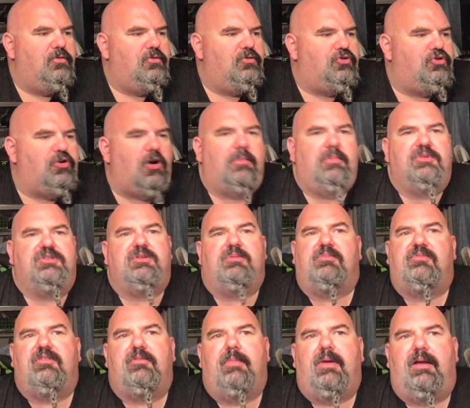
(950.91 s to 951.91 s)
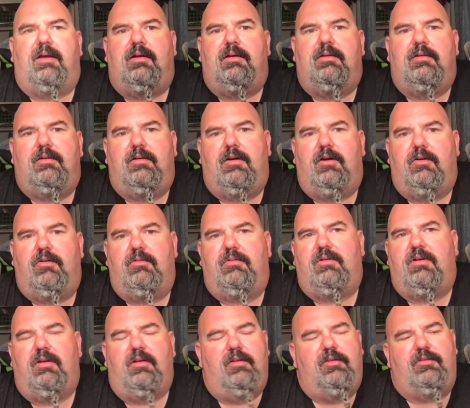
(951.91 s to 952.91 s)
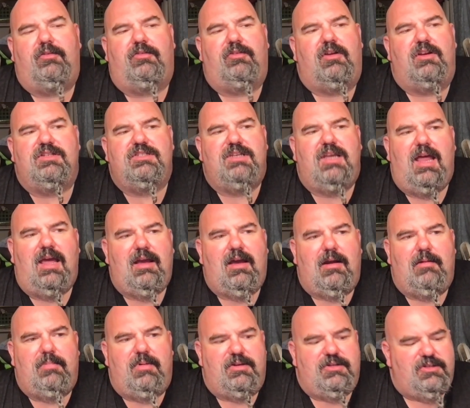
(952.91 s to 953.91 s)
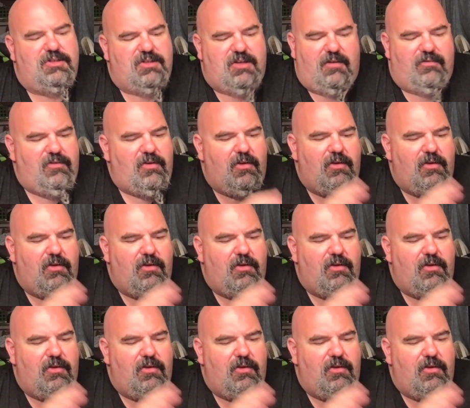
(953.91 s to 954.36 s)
troublesome for me, you know, because it's going to snag on a bunch of stuff.